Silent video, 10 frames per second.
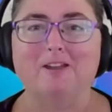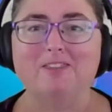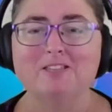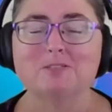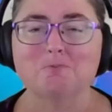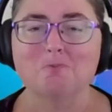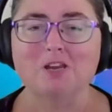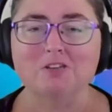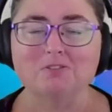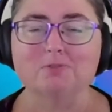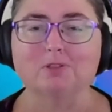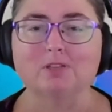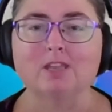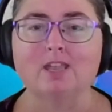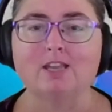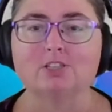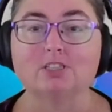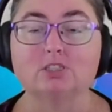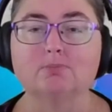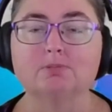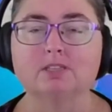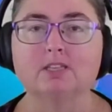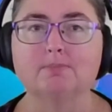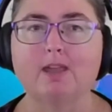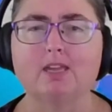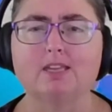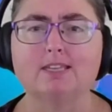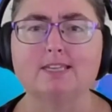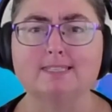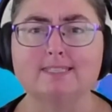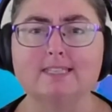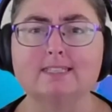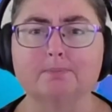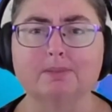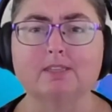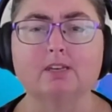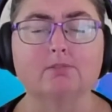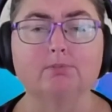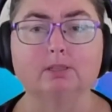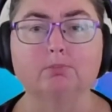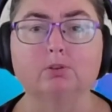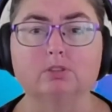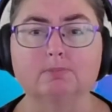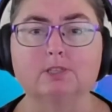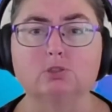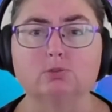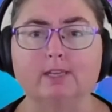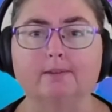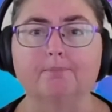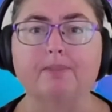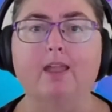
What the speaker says: I think it's wonderful that they actually stop to think about, is this something that I really want to be doing?